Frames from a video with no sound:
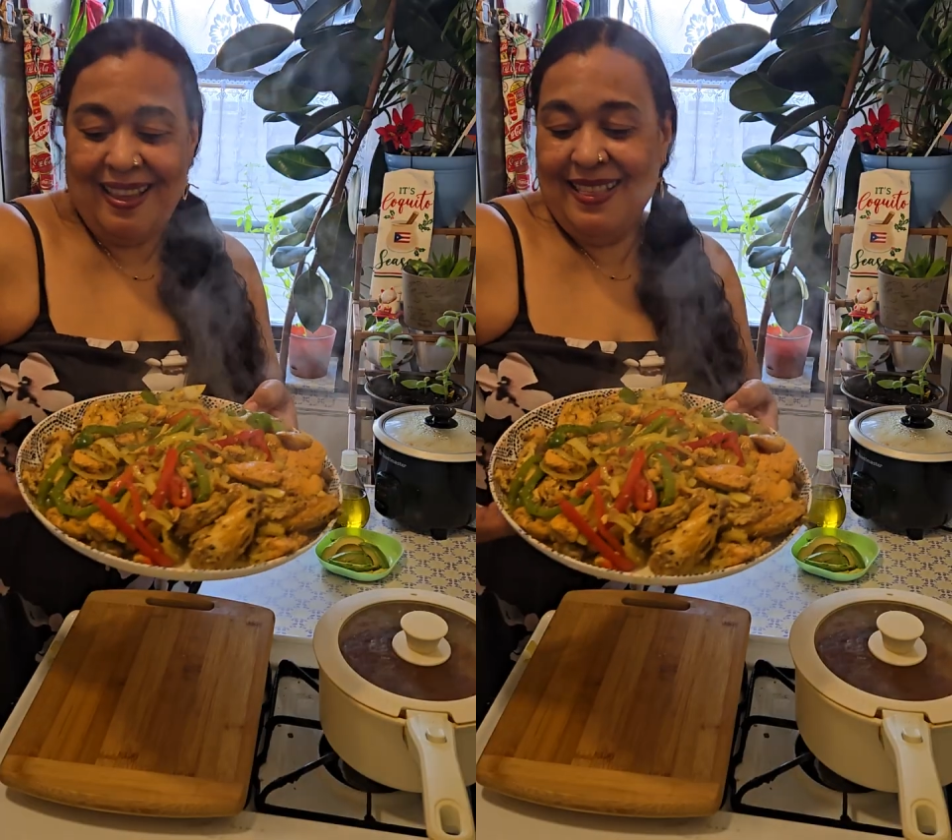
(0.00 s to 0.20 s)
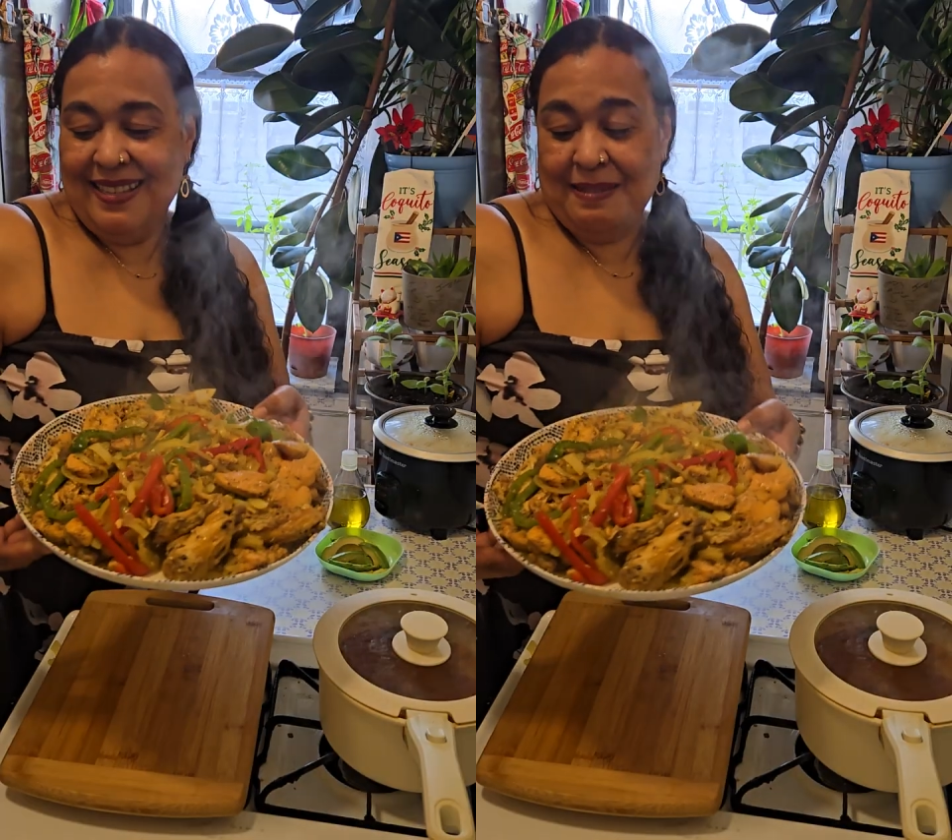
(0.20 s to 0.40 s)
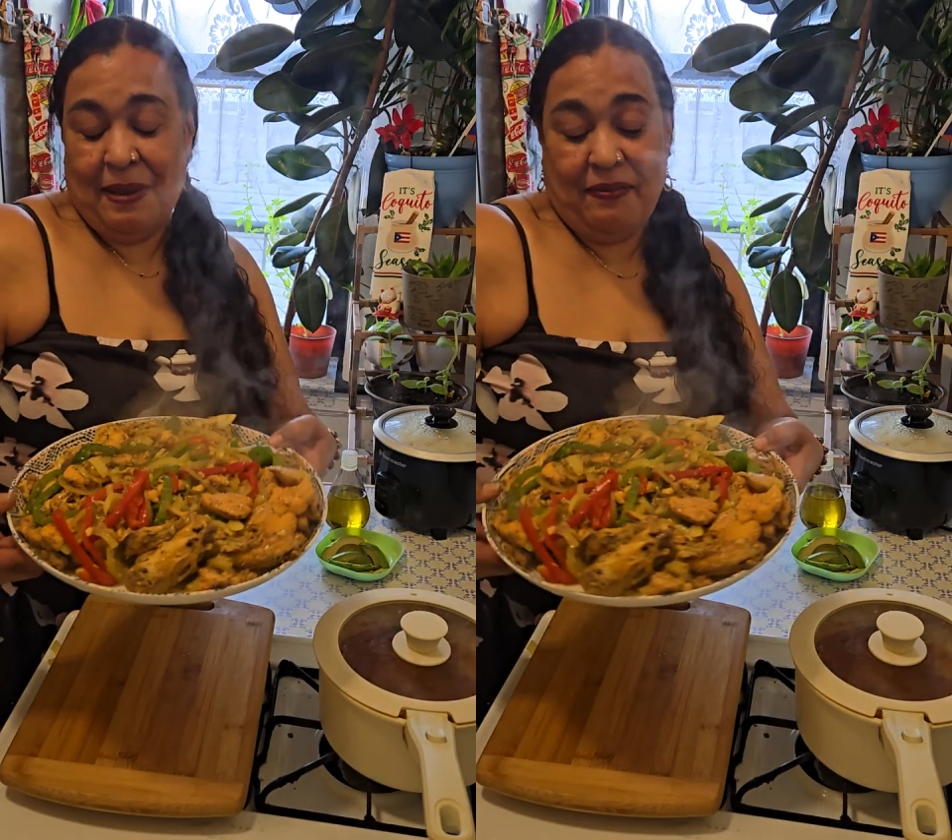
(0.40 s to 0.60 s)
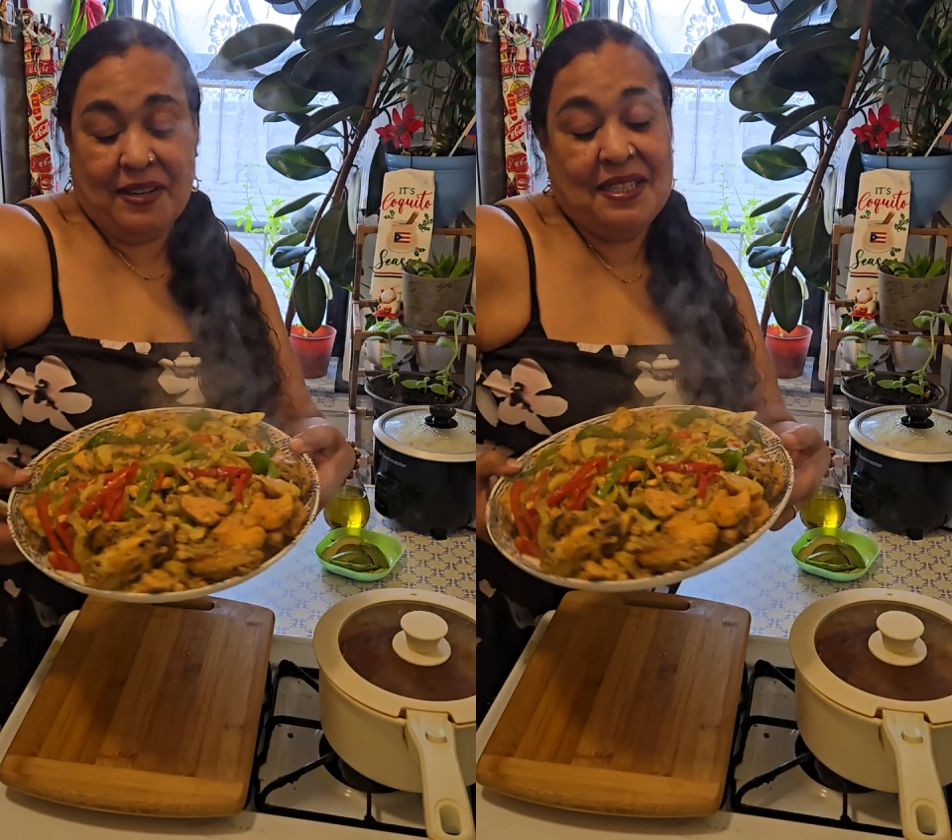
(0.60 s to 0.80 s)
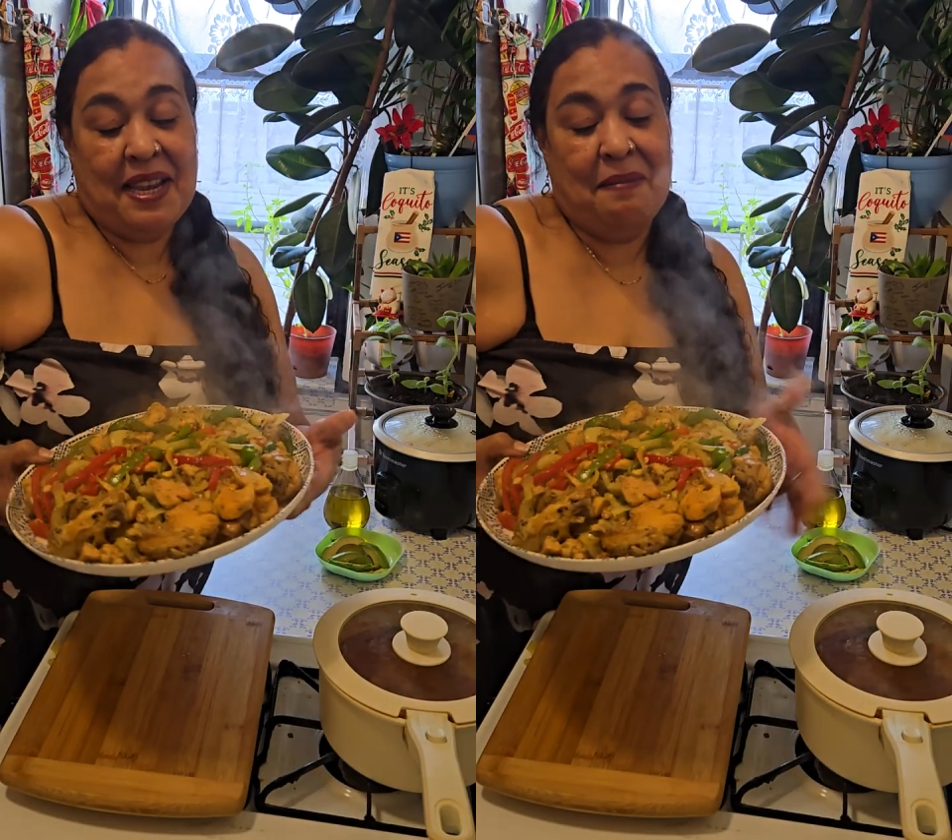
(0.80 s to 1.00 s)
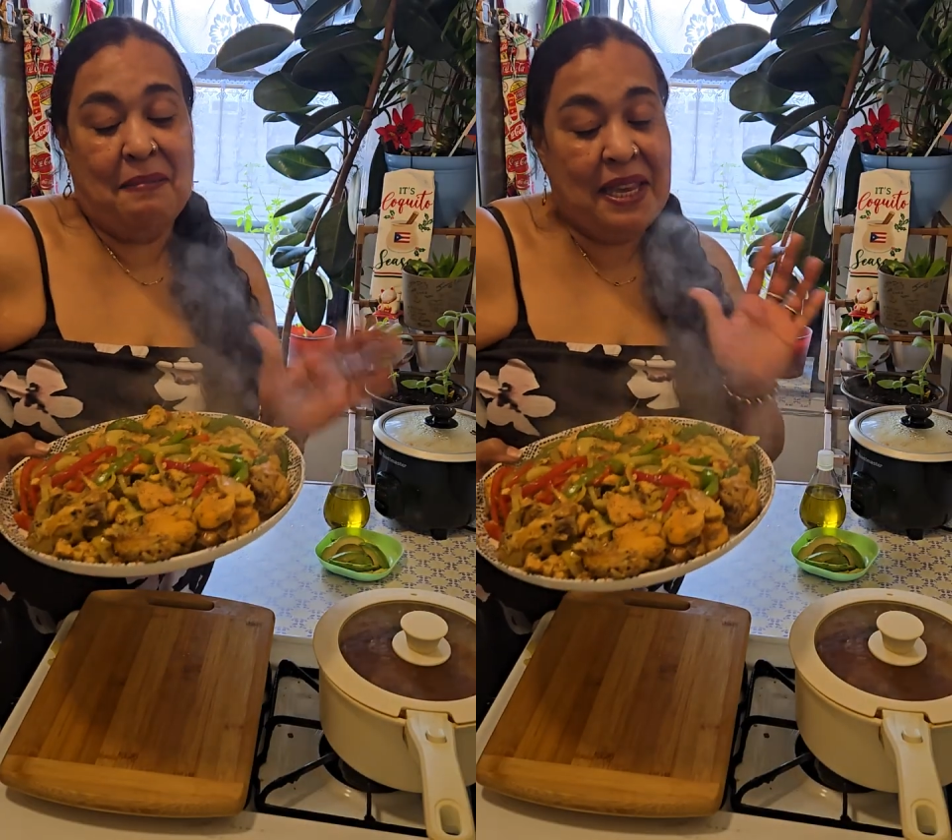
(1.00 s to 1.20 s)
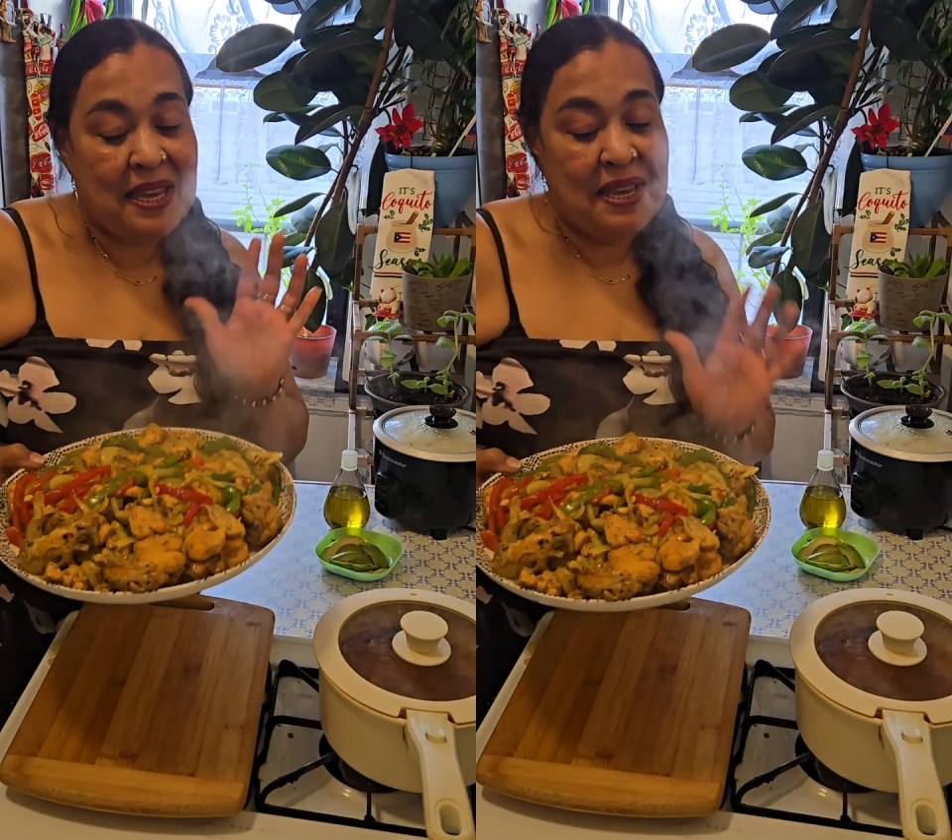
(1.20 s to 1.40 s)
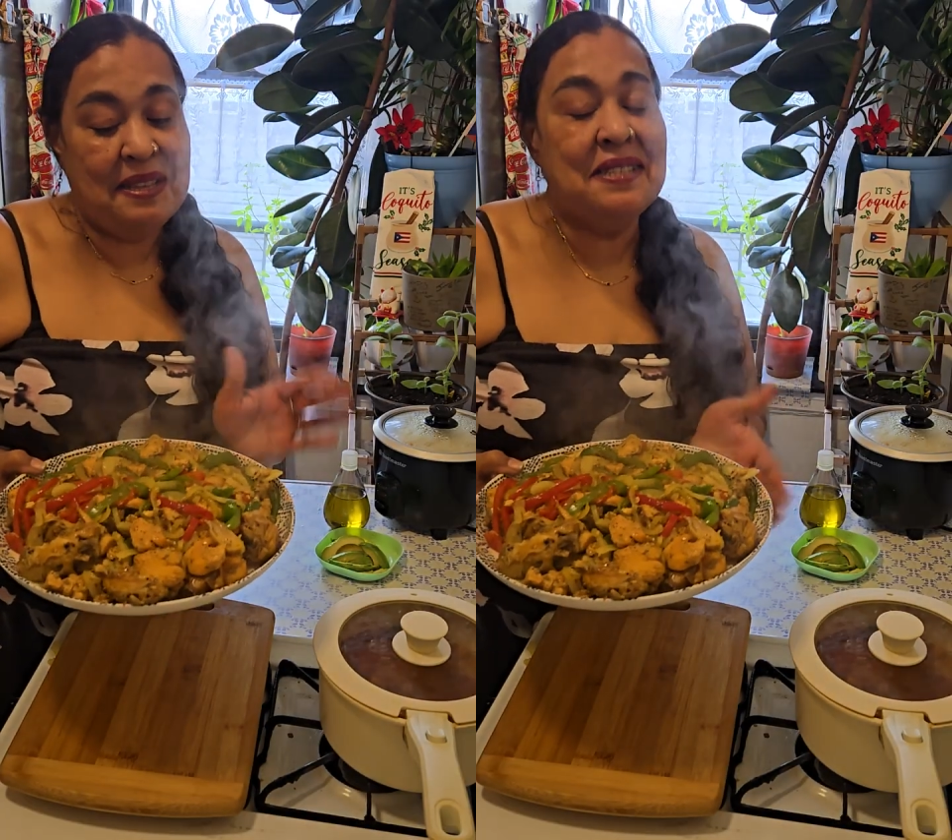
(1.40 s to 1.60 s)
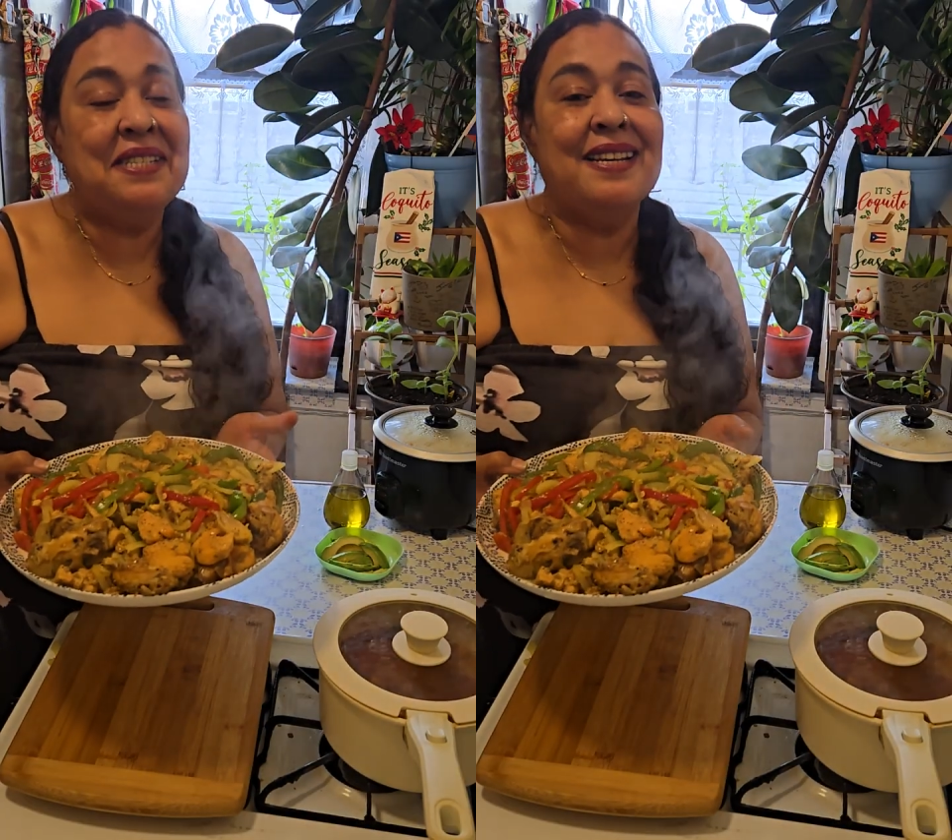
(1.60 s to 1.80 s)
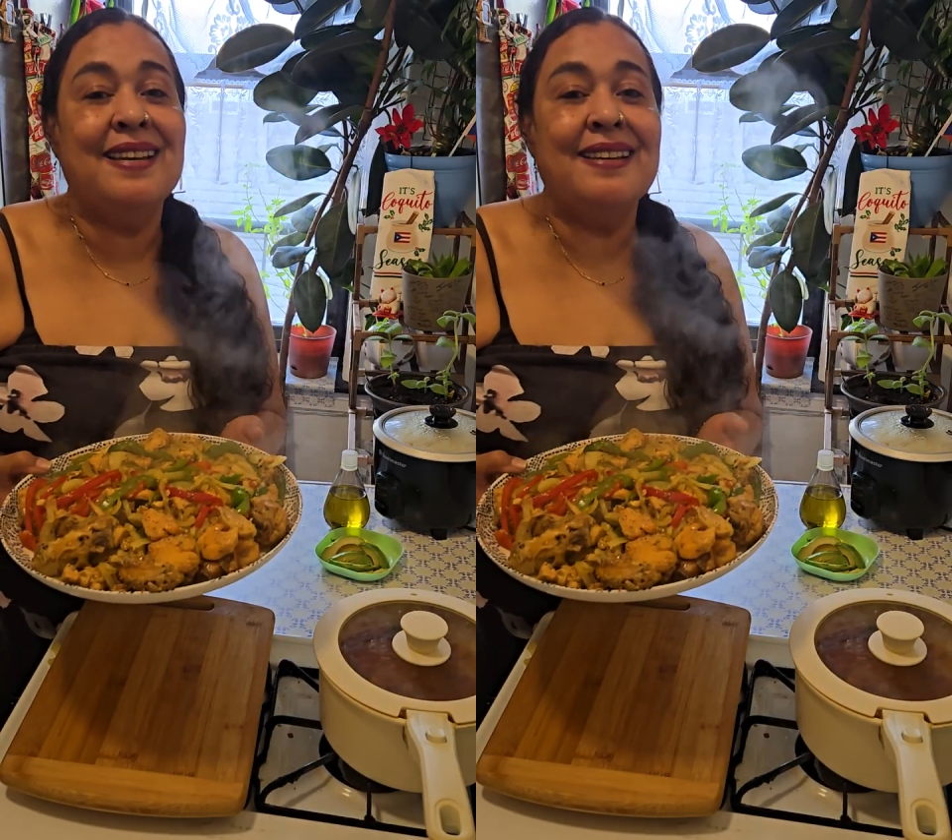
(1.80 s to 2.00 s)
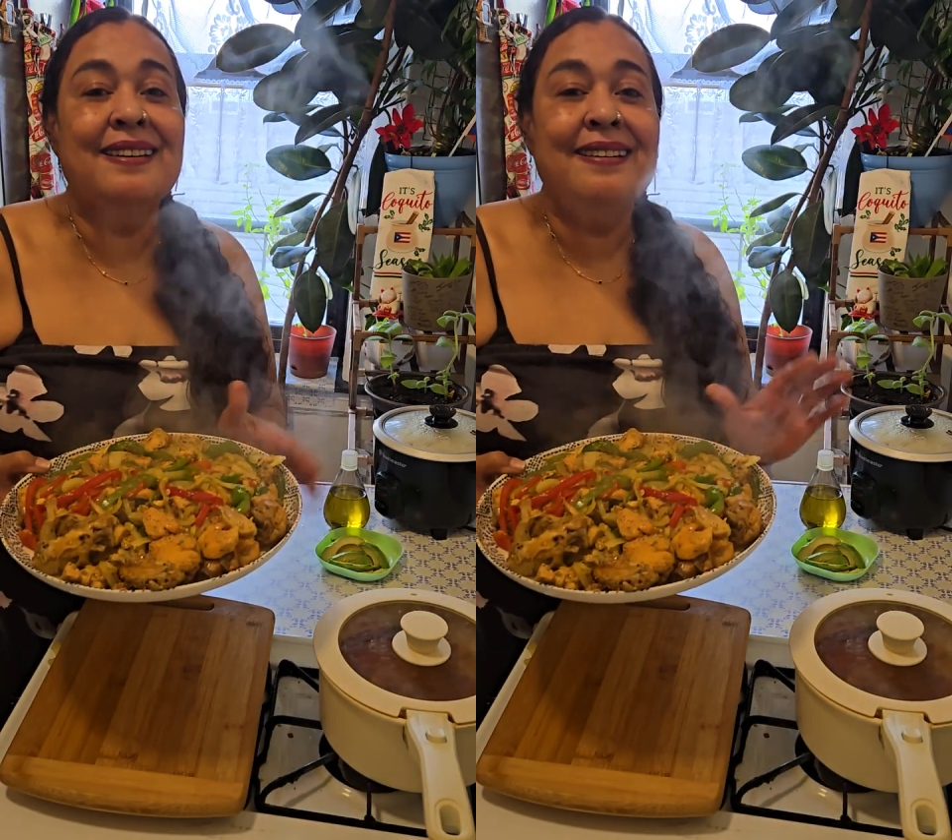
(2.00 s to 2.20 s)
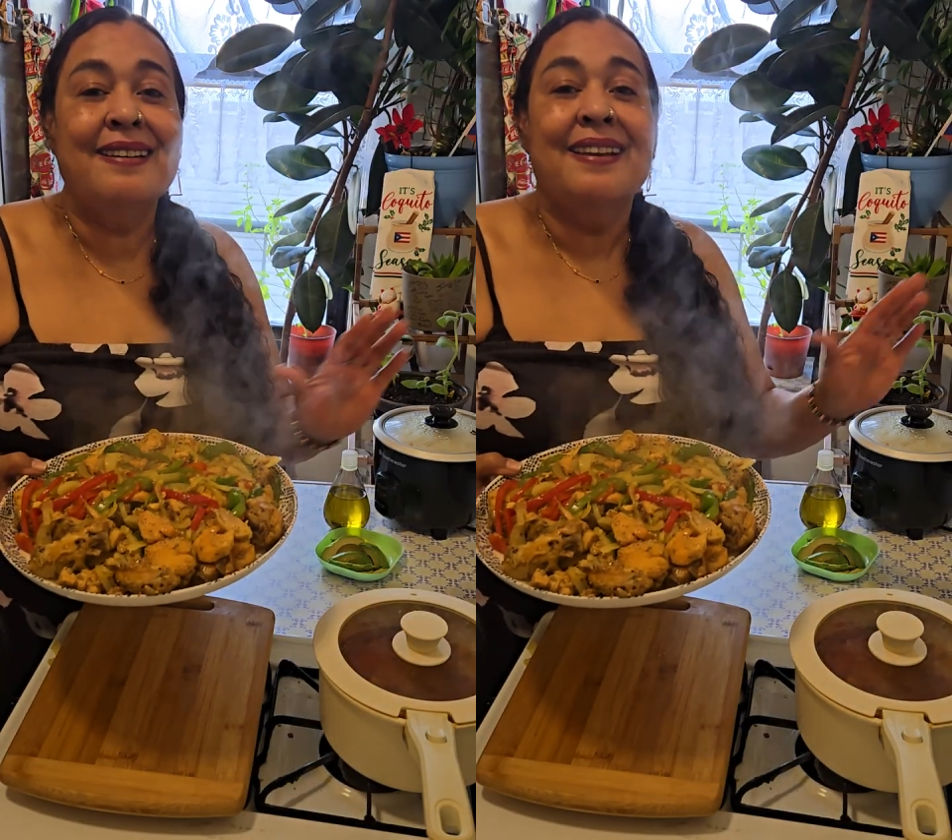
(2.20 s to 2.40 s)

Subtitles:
And this is my first time making the chicken